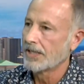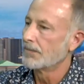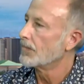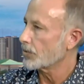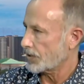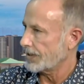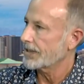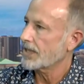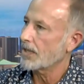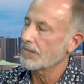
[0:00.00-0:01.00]
most
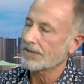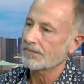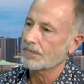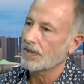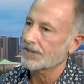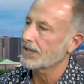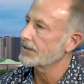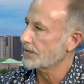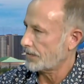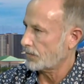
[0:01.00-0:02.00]
incoming
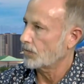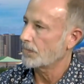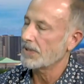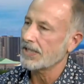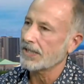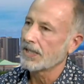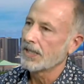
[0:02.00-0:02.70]
presidents would be.